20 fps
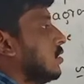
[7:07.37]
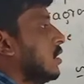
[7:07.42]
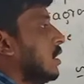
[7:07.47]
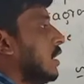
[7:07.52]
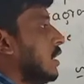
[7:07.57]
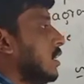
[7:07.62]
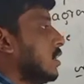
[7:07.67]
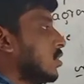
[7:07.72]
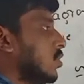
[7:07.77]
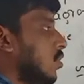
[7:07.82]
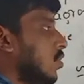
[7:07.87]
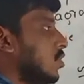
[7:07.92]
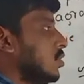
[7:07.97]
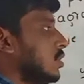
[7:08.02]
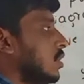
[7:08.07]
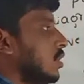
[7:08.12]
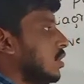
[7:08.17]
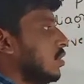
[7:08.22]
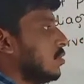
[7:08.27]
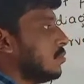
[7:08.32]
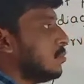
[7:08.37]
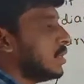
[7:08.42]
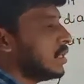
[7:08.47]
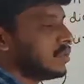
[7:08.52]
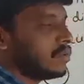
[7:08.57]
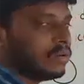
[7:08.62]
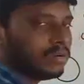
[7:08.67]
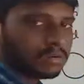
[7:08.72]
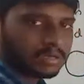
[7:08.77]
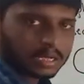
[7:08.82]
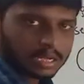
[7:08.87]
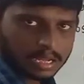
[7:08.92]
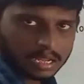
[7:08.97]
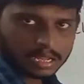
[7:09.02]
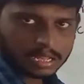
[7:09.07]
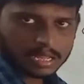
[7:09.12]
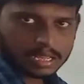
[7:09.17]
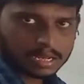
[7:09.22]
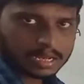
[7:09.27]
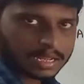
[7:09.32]
It is closed but not
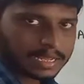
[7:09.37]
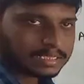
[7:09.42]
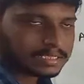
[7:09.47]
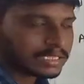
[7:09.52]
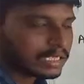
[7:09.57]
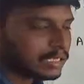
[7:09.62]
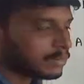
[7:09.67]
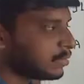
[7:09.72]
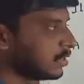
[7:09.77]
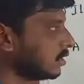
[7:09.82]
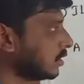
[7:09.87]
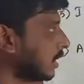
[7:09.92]
a line segment.